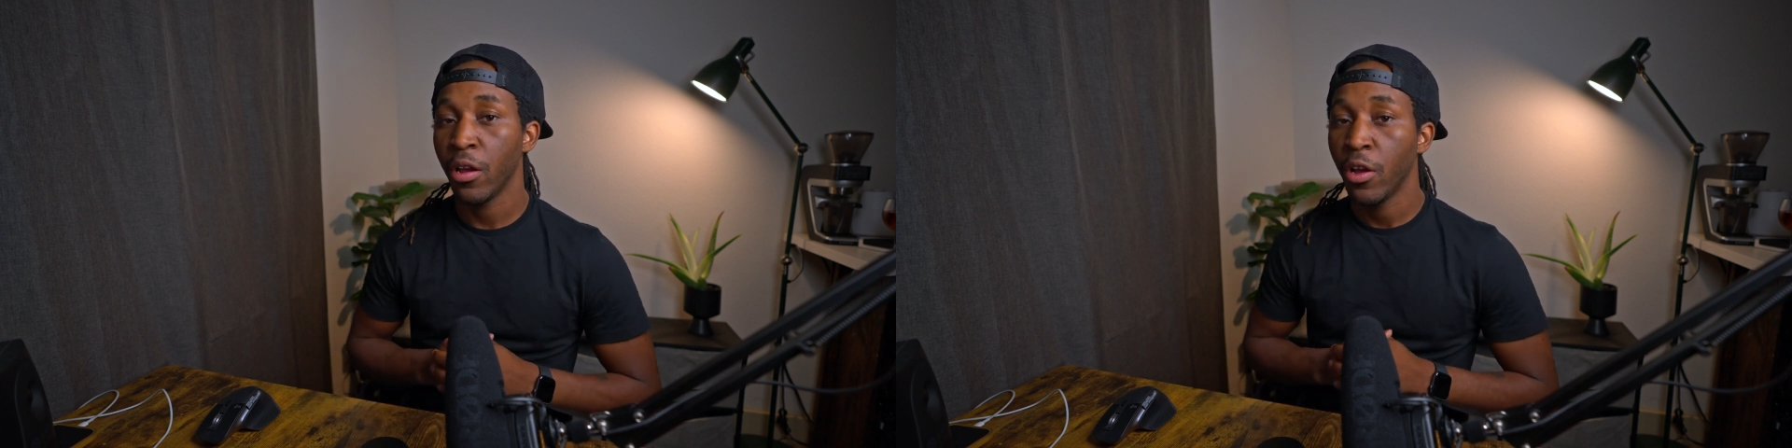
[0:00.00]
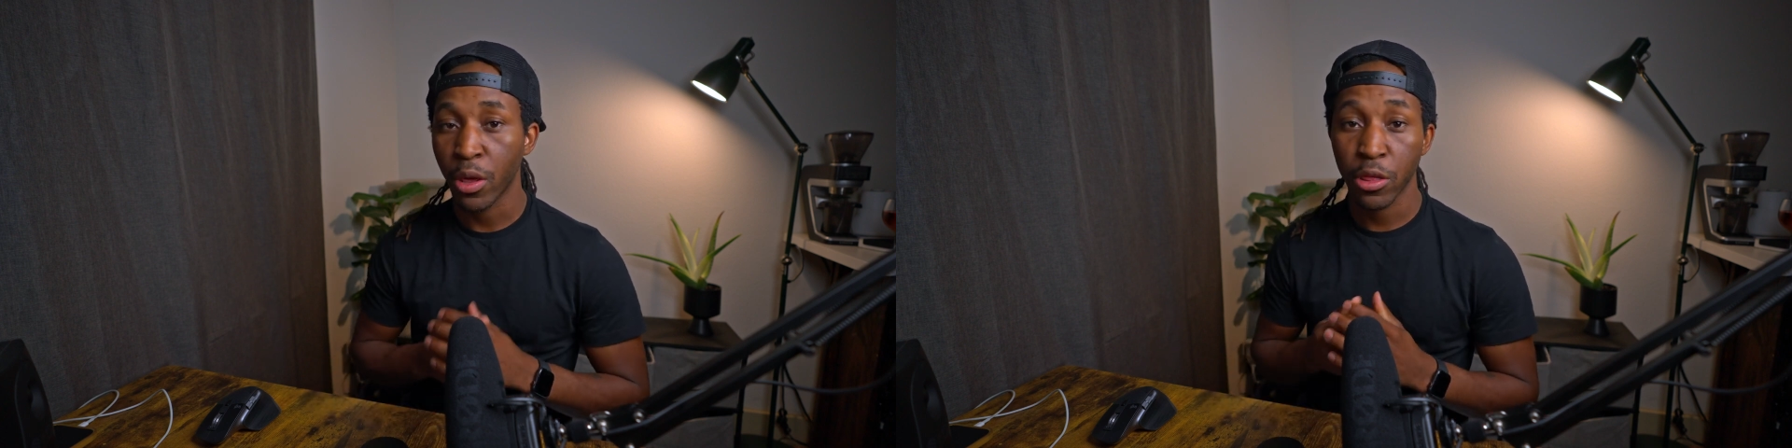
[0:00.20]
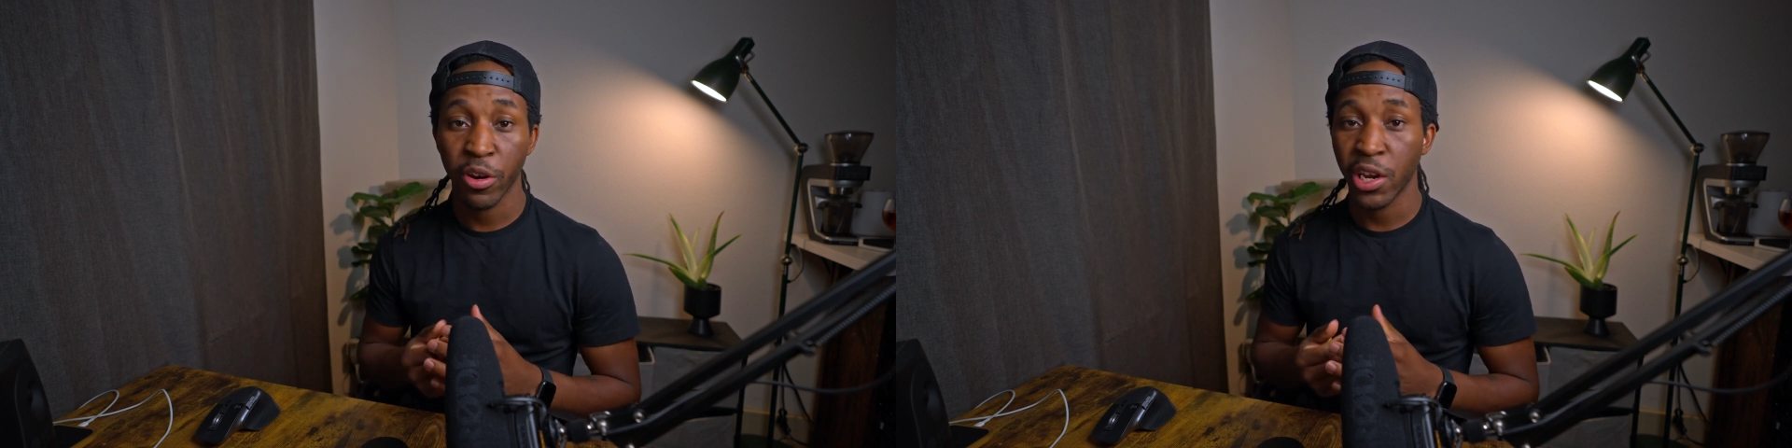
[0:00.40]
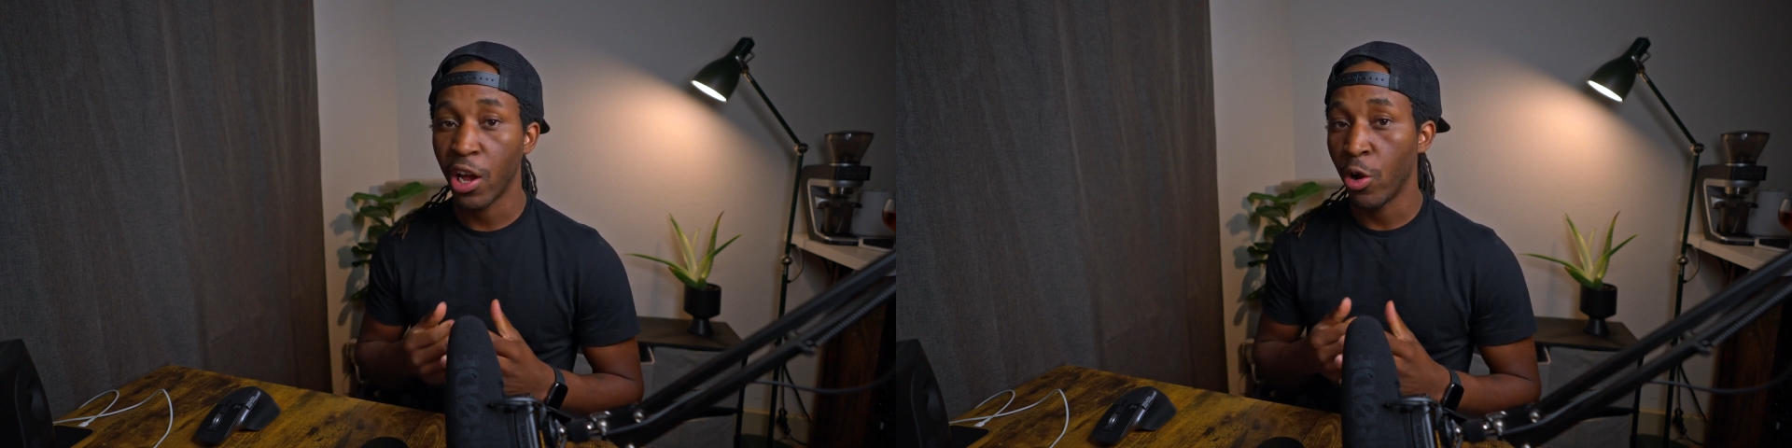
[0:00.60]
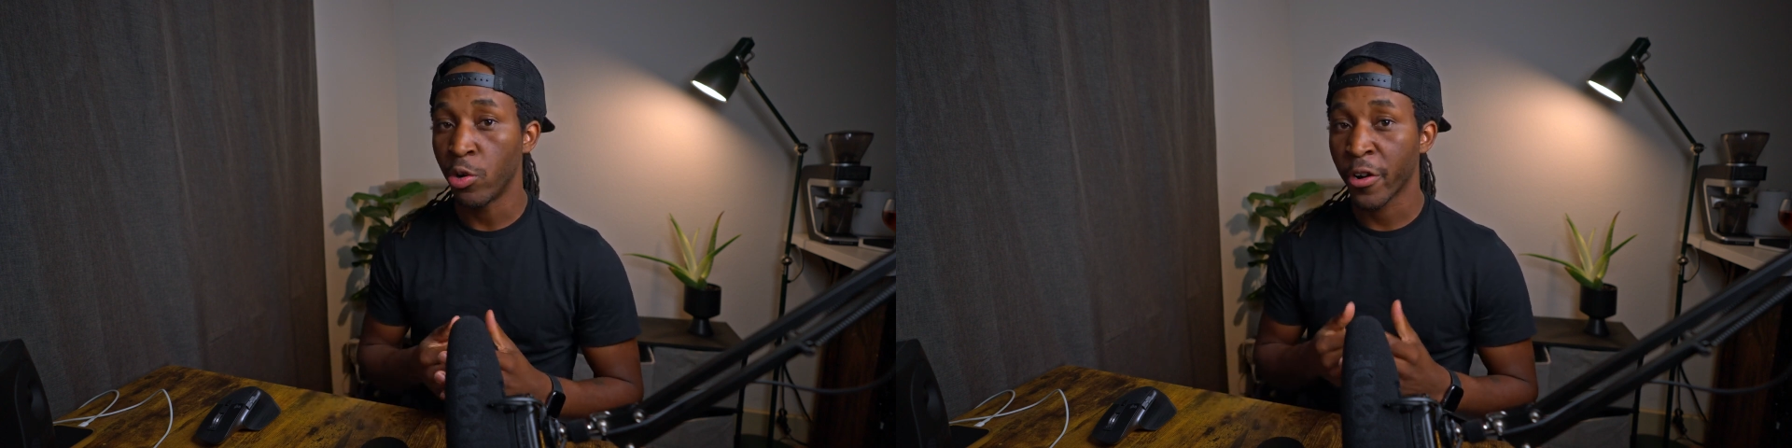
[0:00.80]
once you're on the
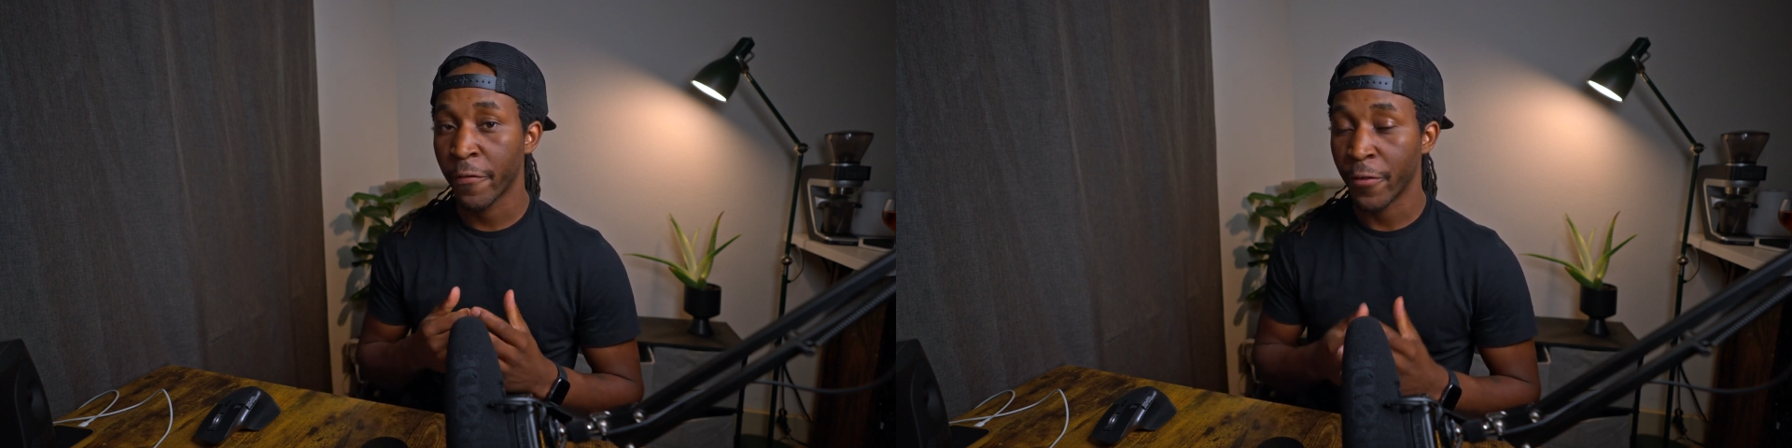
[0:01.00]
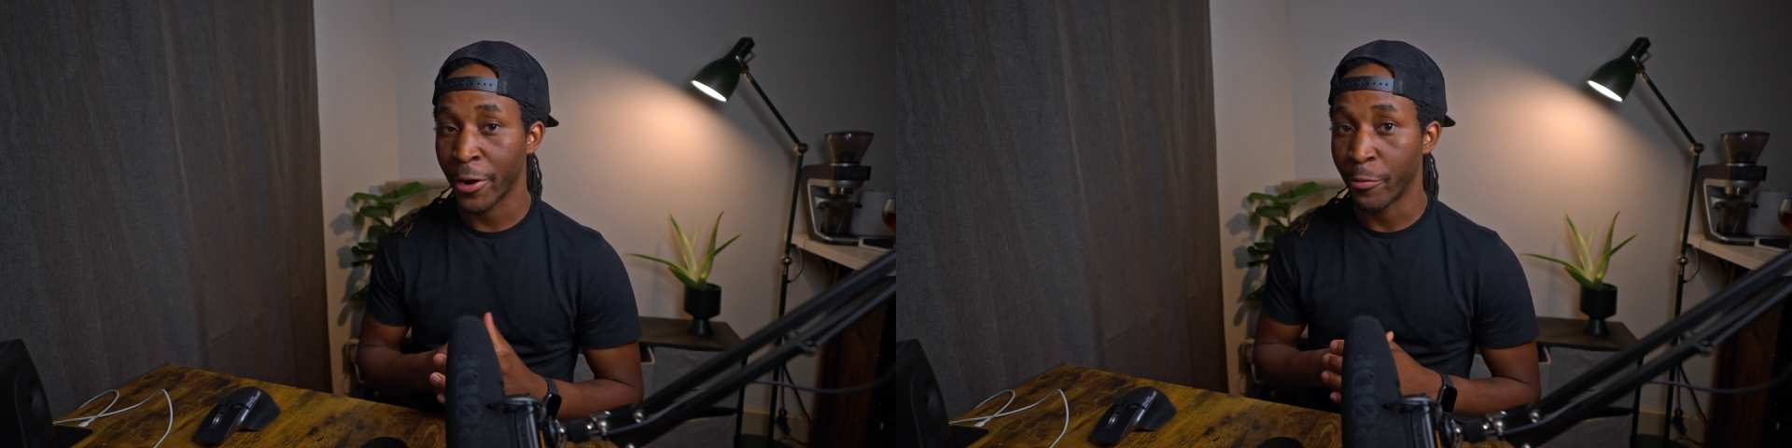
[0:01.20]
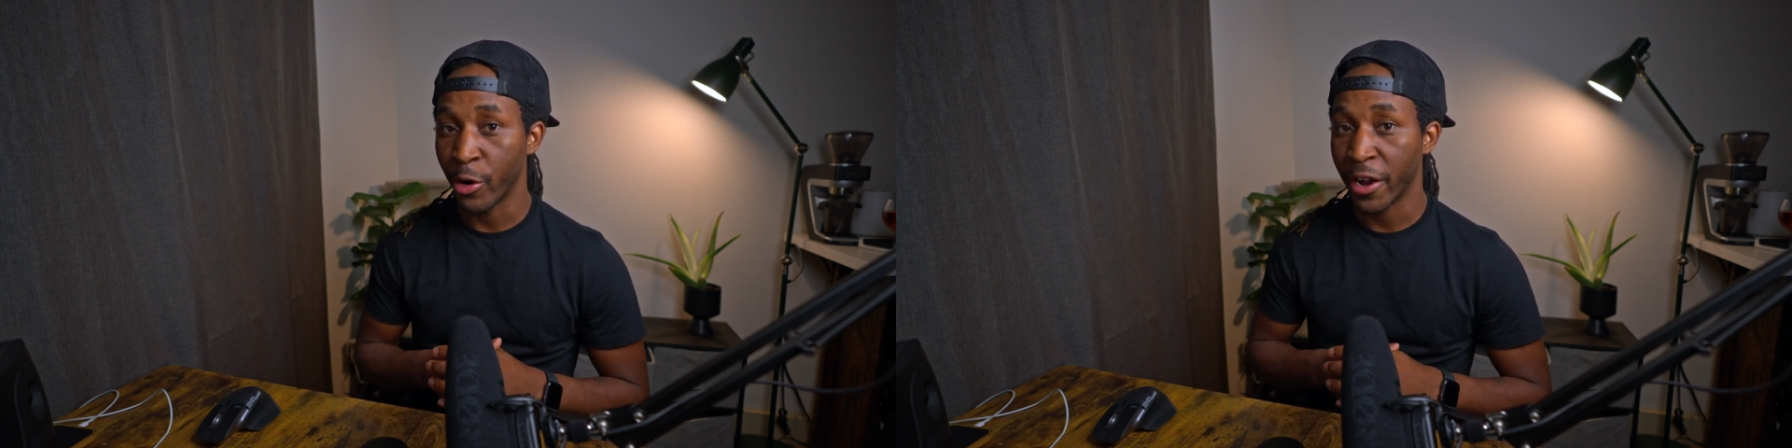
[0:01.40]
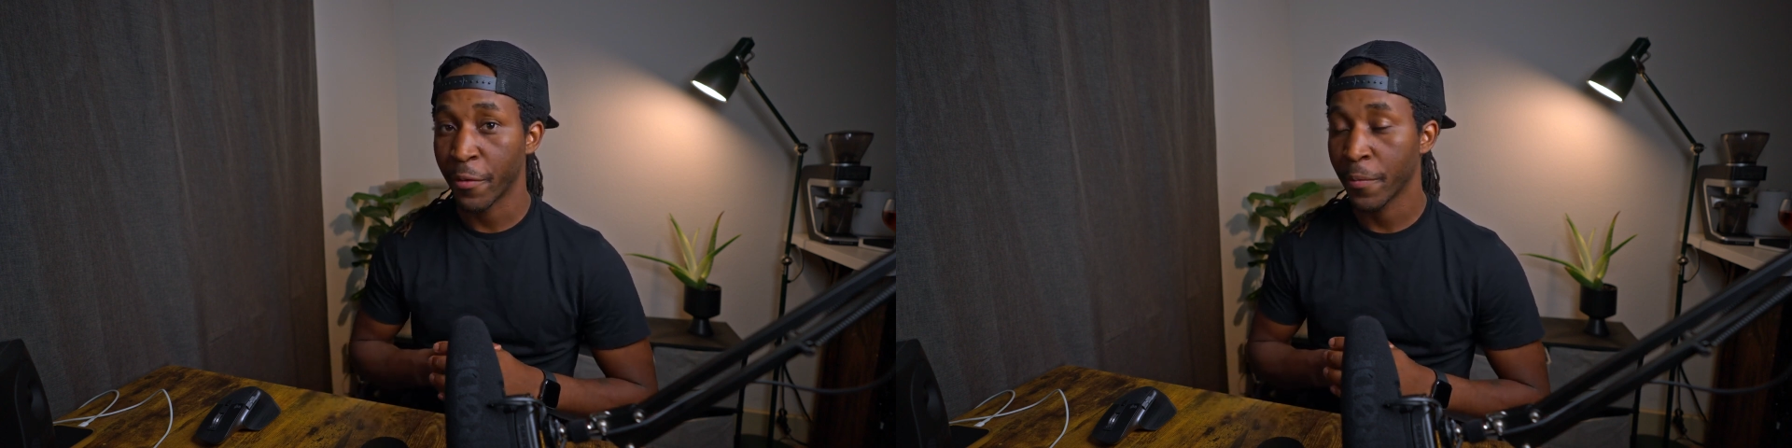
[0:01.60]
older firmware.